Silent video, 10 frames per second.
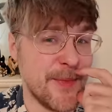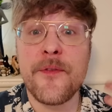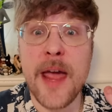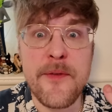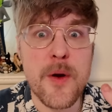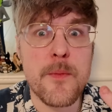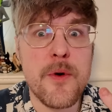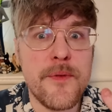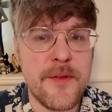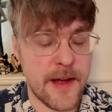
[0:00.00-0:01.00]
Favorite
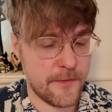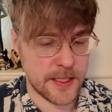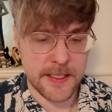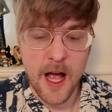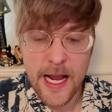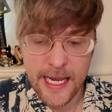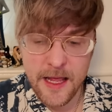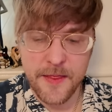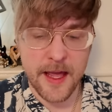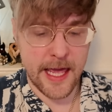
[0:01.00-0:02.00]
movie, favorite song,
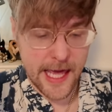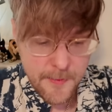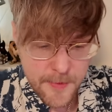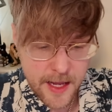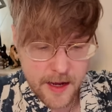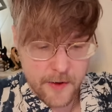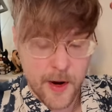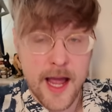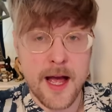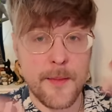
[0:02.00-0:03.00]
anything, hit me, all
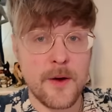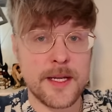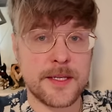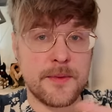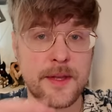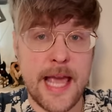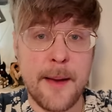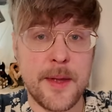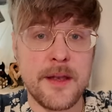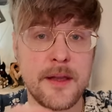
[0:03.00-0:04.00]
right? I'm always
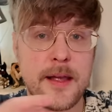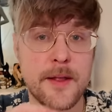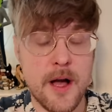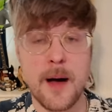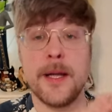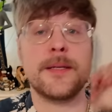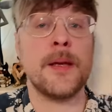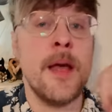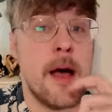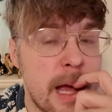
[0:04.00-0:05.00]
yapping in the comments.
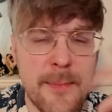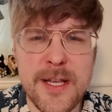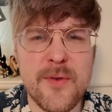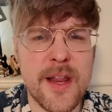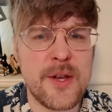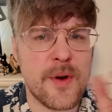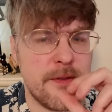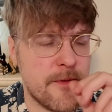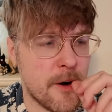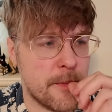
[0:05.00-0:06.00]
Happy
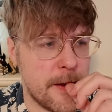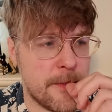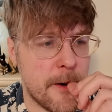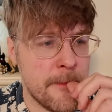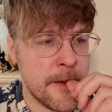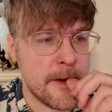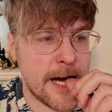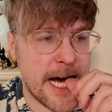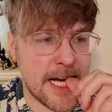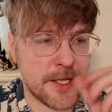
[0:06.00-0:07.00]
2024, people.
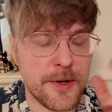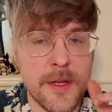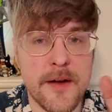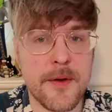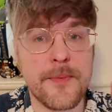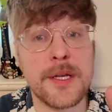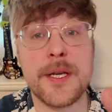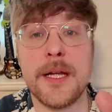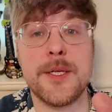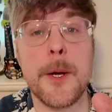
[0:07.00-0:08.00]
Sure do love and
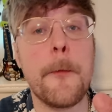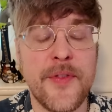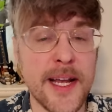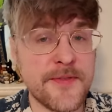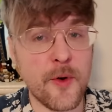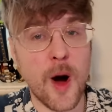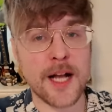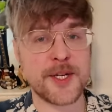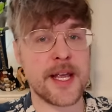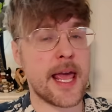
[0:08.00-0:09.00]
appreciate you. Thanks for
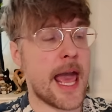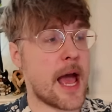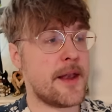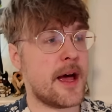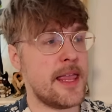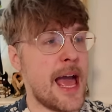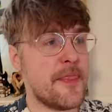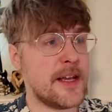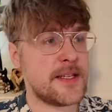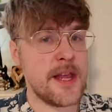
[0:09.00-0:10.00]
watching, and yeah,
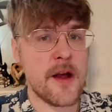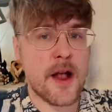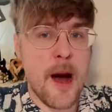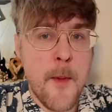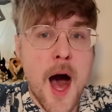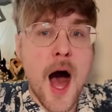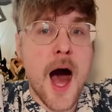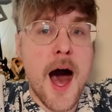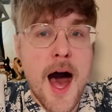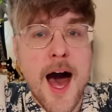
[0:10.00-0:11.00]
this year, come
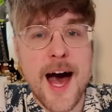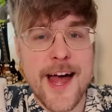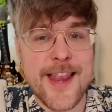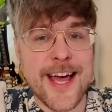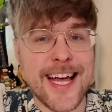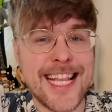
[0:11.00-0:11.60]
on!